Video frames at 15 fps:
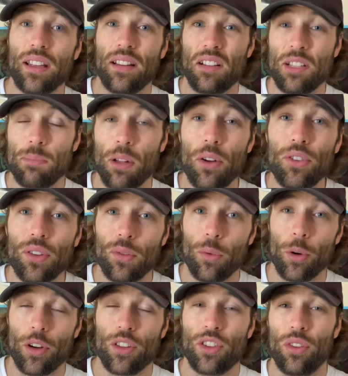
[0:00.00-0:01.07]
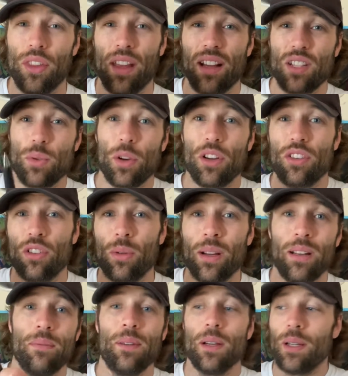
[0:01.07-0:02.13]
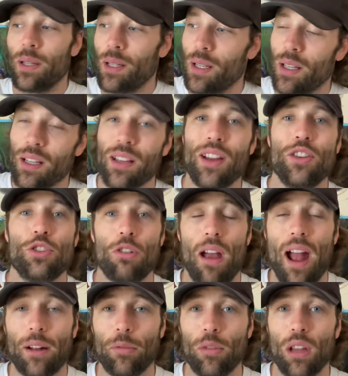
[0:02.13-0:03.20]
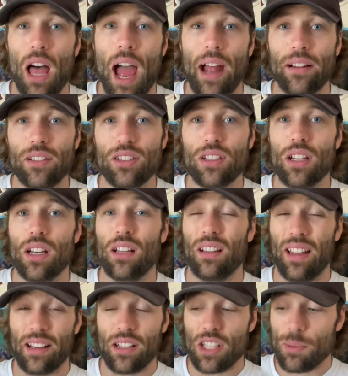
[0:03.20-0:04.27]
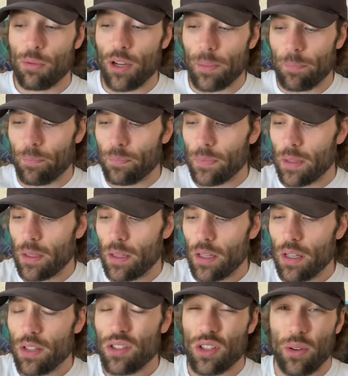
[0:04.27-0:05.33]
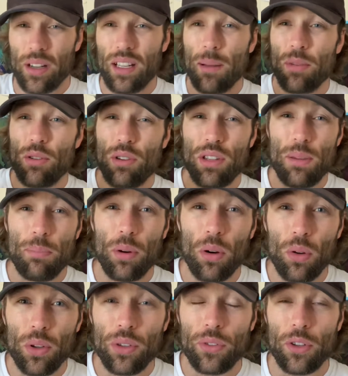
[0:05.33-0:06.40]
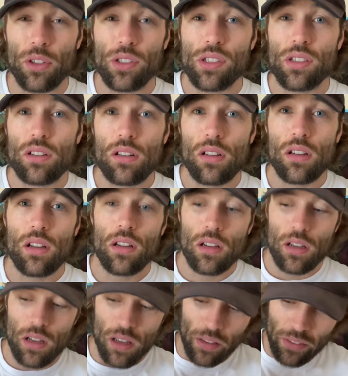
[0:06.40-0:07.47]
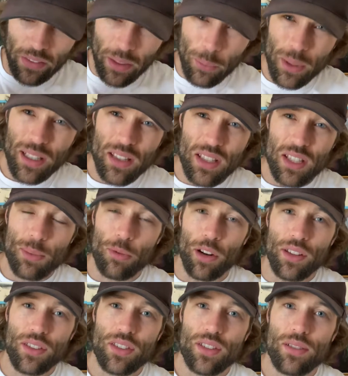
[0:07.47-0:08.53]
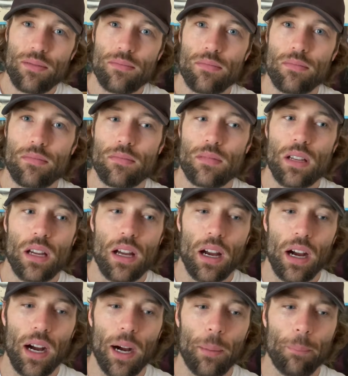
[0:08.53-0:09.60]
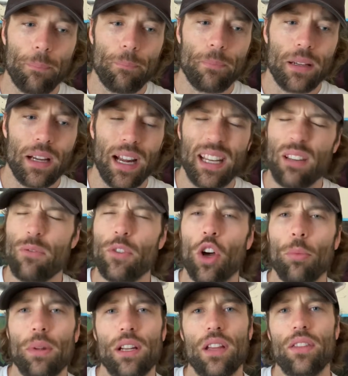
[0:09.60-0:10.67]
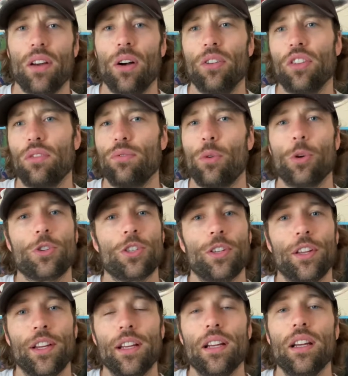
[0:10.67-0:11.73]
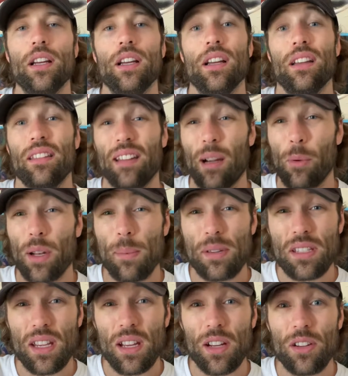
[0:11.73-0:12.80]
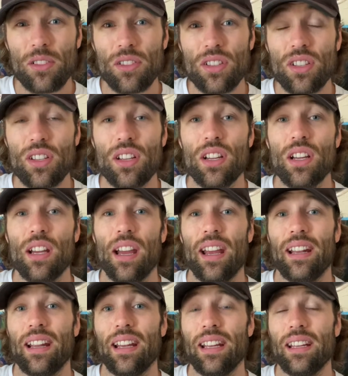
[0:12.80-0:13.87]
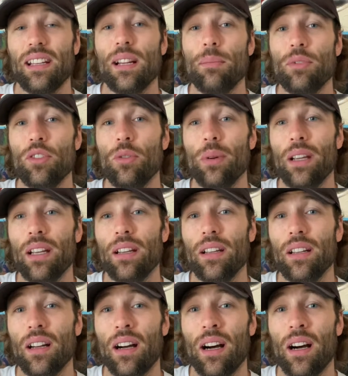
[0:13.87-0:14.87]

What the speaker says: explosive work. So things where you're doing contract, relax, like a sprint. So I ended up doing the pulls first, and then we did the sprints. I didn't film any of those, unfortunately. Then I went upstairs, and I ended up doing